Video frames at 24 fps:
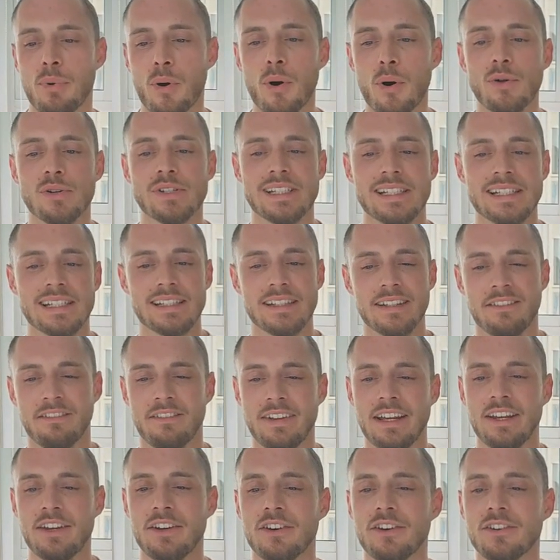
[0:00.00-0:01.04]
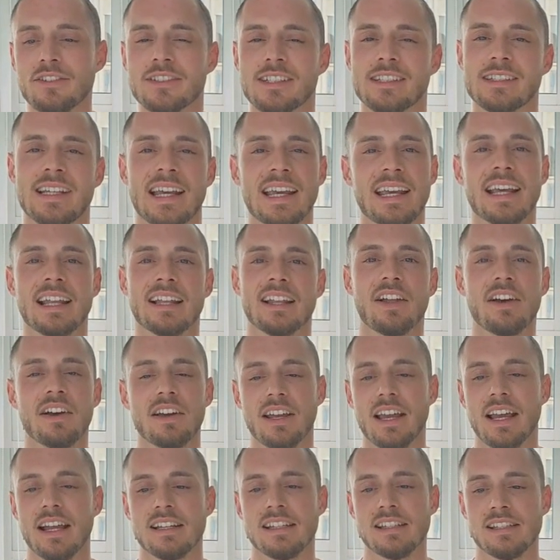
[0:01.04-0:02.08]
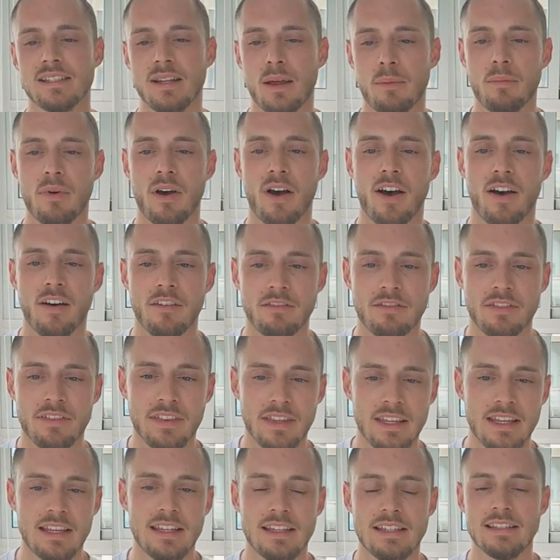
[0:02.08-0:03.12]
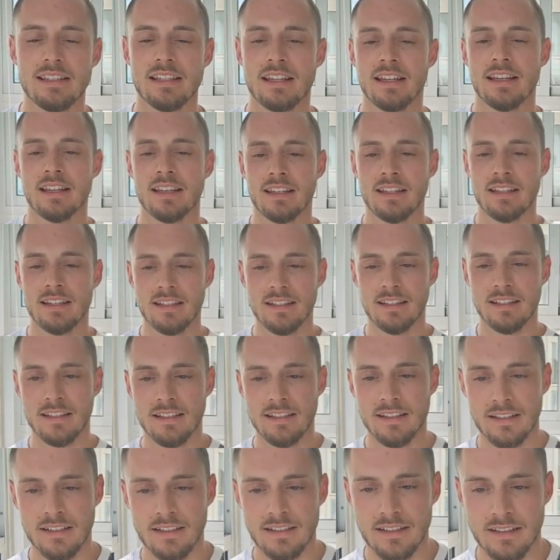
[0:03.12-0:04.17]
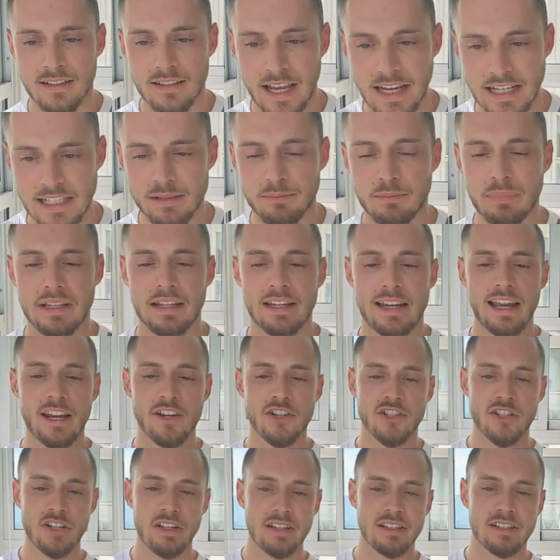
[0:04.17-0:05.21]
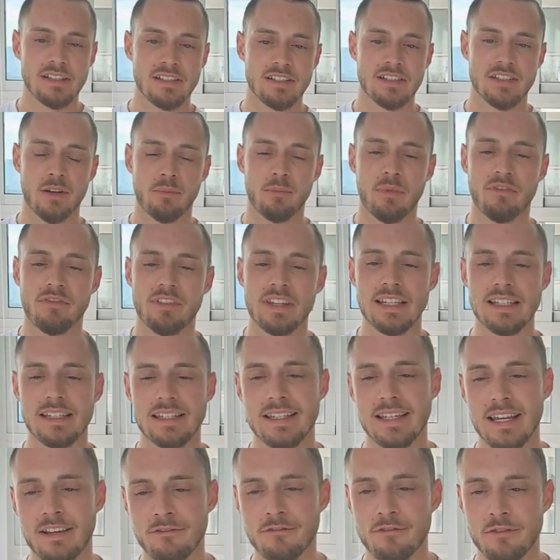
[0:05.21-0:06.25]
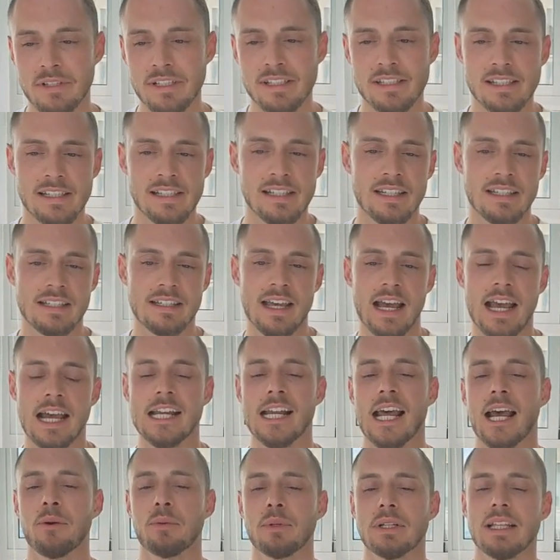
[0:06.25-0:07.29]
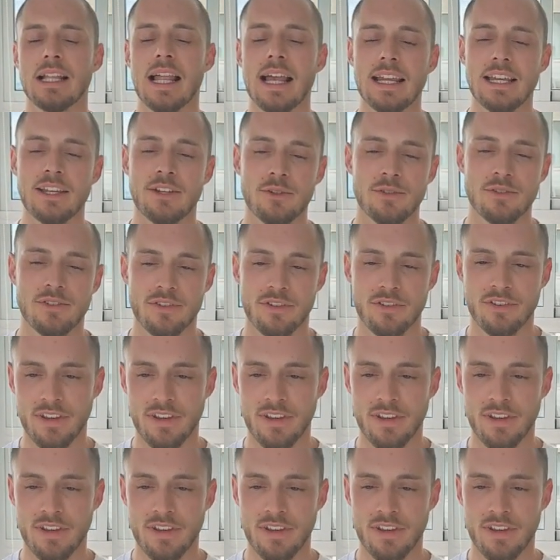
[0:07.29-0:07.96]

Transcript: pausing the video to take a look at some of these explanations, some of these differences, and I would like you to